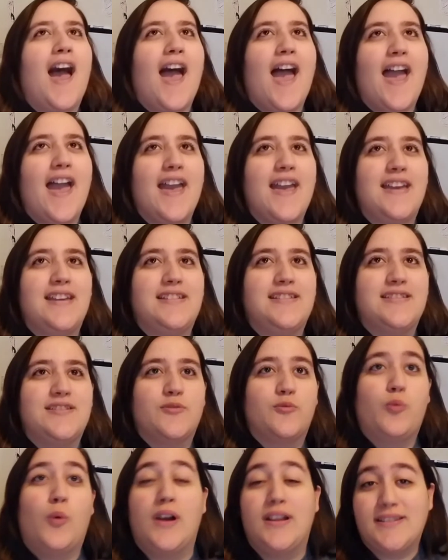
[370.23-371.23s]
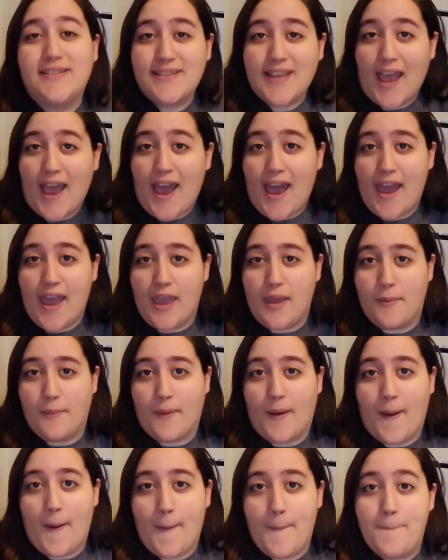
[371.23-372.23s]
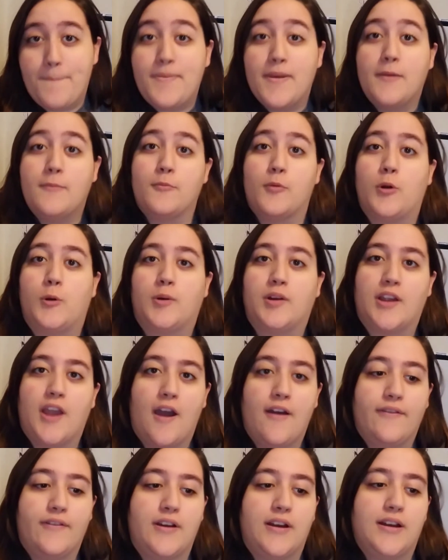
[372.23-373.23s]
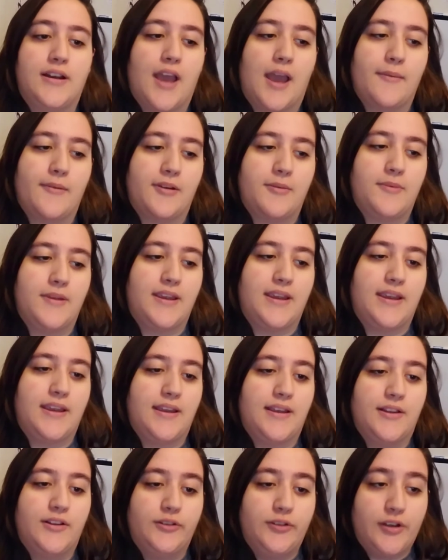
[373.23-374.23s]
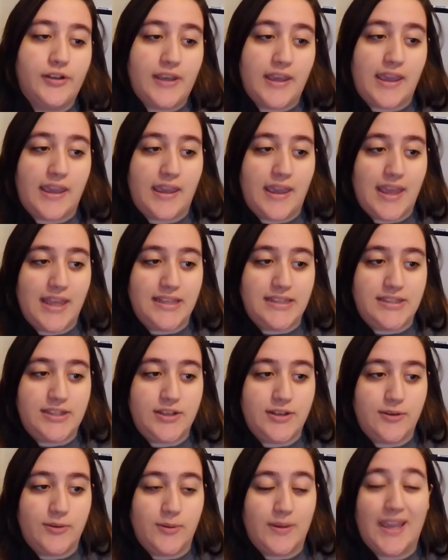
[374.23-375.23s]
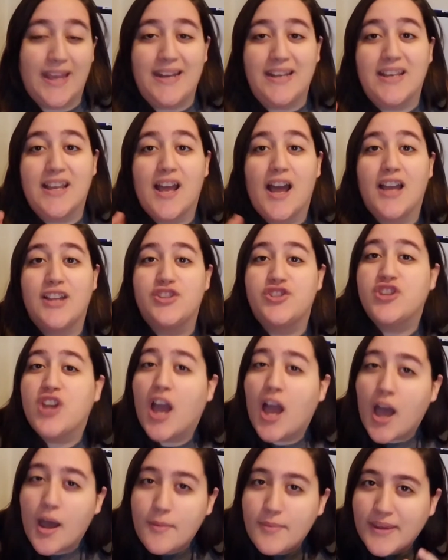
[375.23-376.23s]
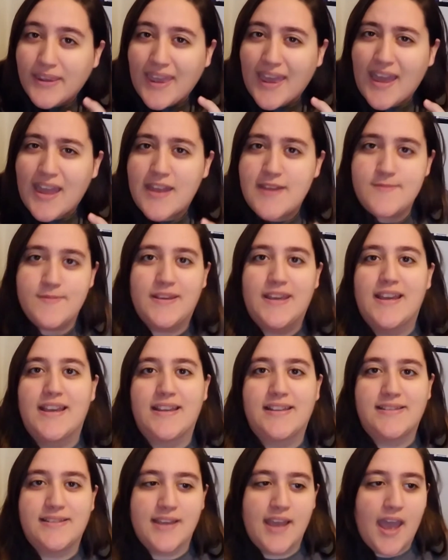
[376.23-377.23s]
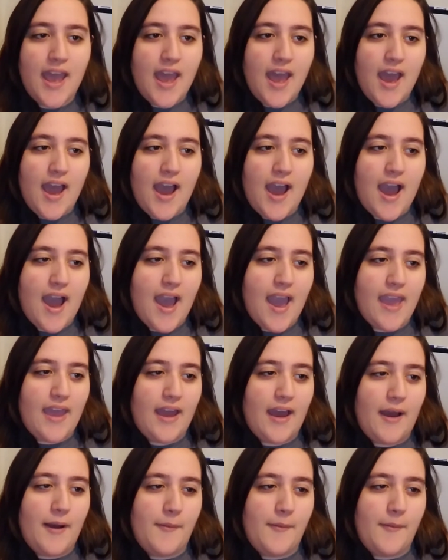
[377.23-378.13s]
And once I'm a bit more recovered, I'm going to be looking into getting a job again because I